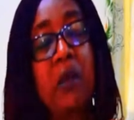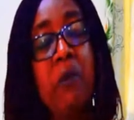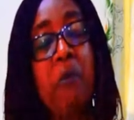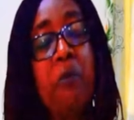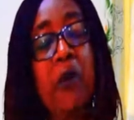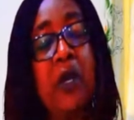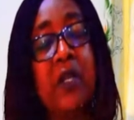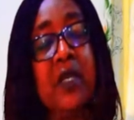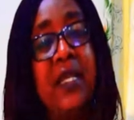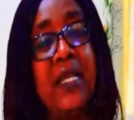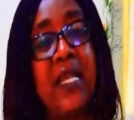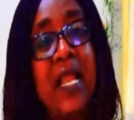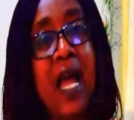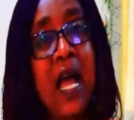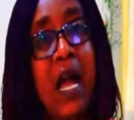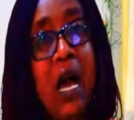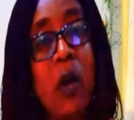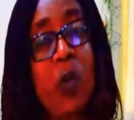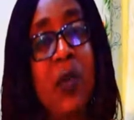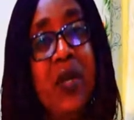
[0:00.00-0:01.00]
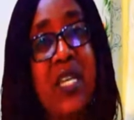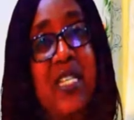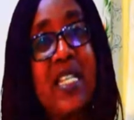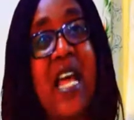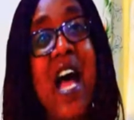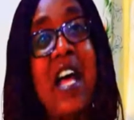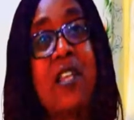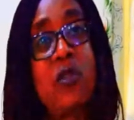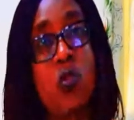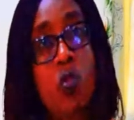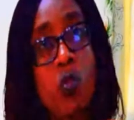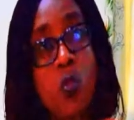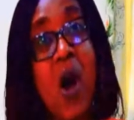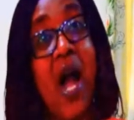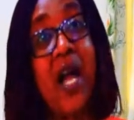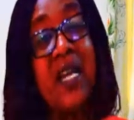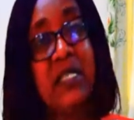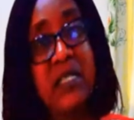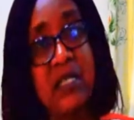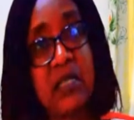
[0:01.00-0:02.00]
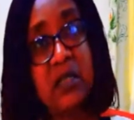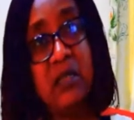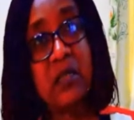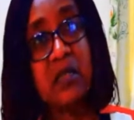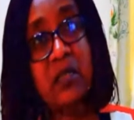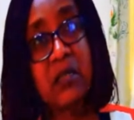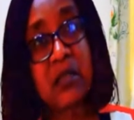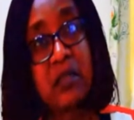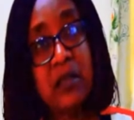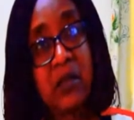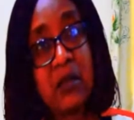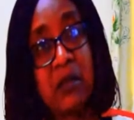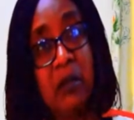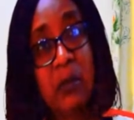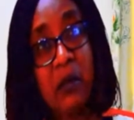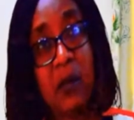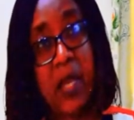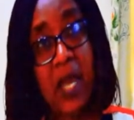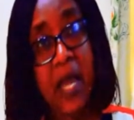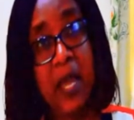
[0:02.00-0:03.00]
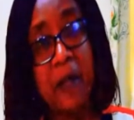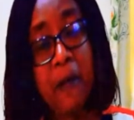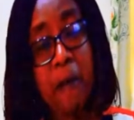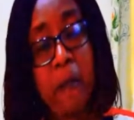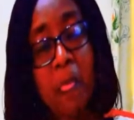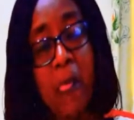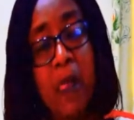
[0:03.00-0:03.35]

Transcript: but now it has widened, okay?